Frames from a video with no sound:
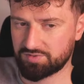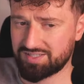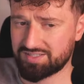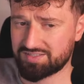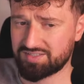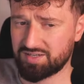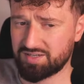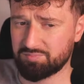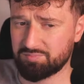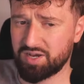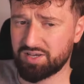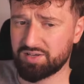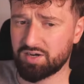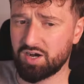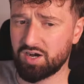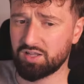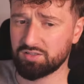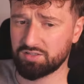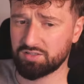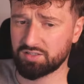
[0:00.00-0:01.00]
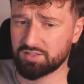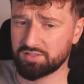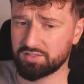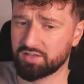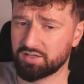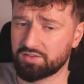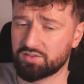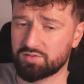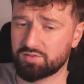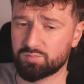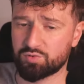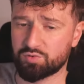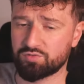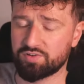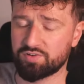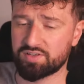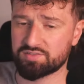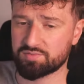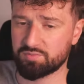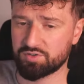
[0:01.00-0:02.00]
They said, 'By Allah, nothing
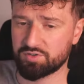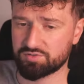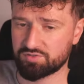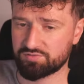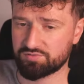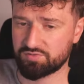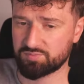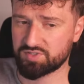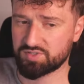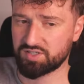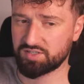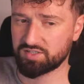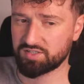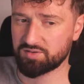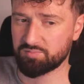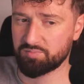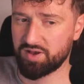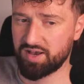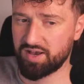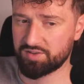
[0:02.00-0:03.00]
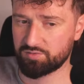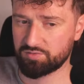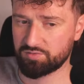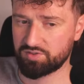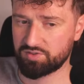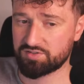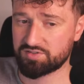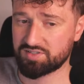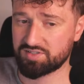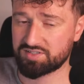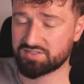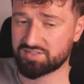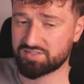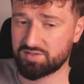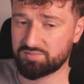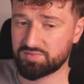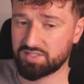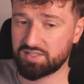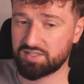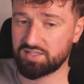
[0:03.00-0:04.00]
prevents Moses from taking a bath with us,
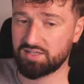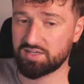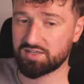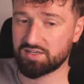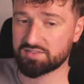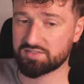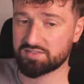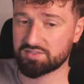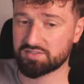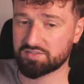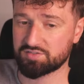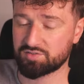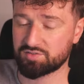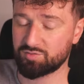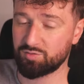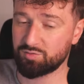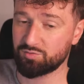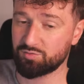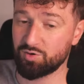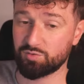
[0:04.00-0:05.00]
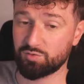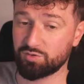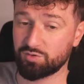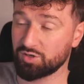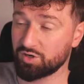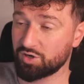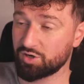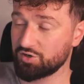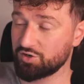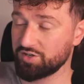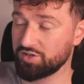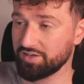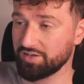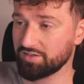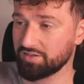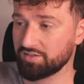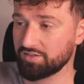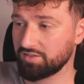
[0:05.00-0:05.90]
except that he has a scrotal hernia.'"